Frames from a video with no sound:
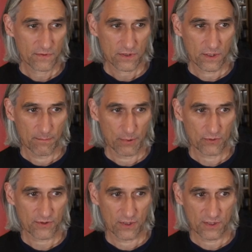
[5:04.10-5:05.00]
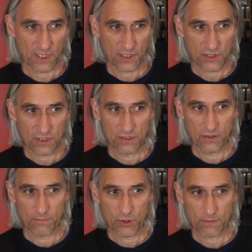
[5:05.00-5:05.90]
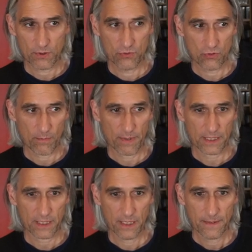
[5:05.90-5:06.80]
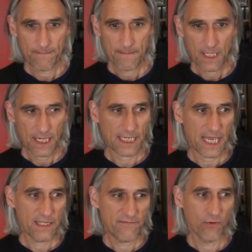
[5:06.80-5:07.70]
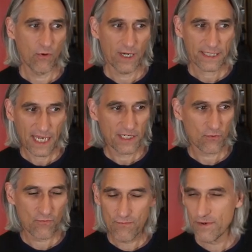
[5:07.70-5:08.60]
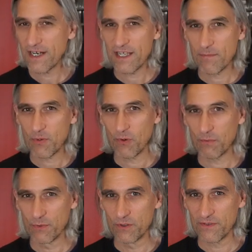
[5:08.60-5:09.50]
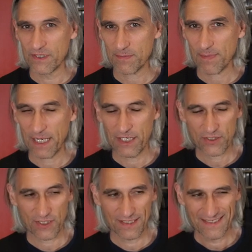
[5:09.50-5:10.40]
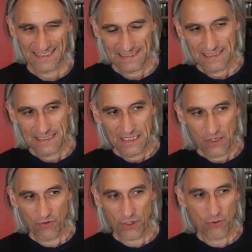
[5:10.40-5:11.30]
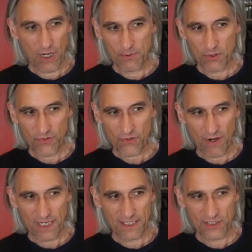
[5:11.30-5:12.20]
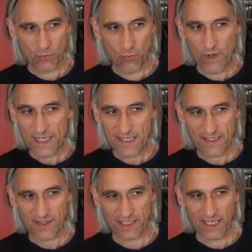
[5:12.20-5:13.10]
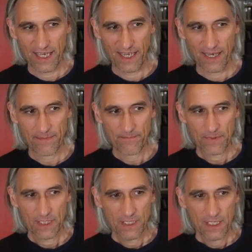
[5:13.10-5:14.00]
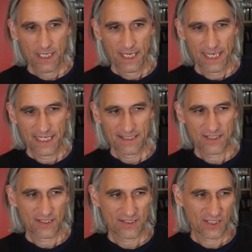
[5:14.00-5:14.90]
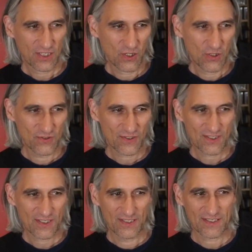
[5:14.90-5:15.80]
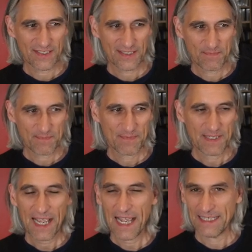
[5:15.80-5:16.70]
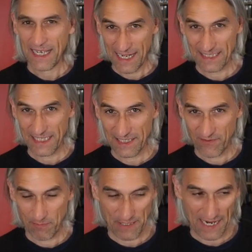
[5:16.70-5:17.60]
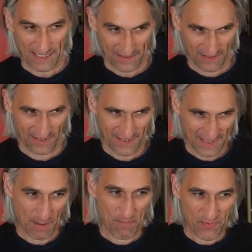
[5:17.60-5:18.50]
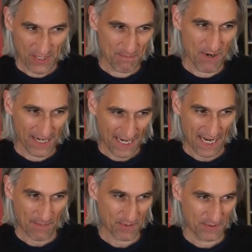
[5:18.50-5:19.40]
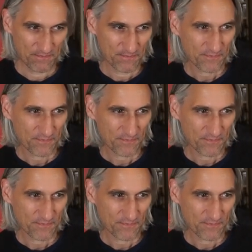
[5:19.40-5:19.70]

It's going to bolster the centre and the bishop can drop back here. And a4, again, a really important move in the Spanish that, although I'm not threatening to win anything here, it's just a constant head headache for black that something might happen.